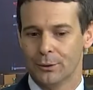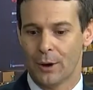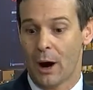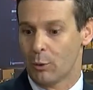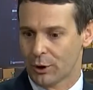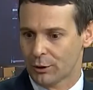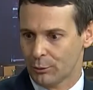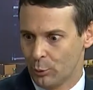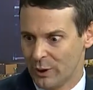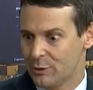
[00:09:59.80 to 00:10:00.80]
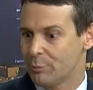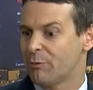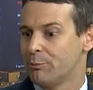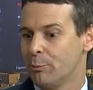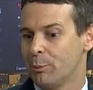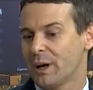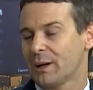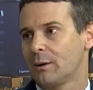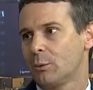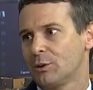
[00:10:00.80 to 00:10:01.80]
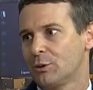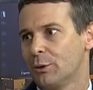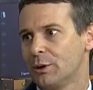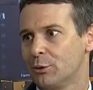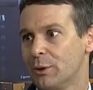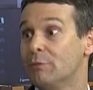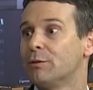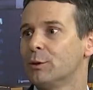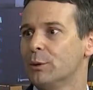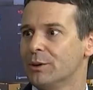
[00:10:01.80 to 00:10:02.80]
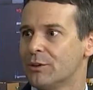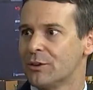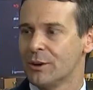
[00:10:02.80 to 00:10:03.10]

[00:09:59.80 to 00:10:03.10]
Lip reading: our wind park was going to influence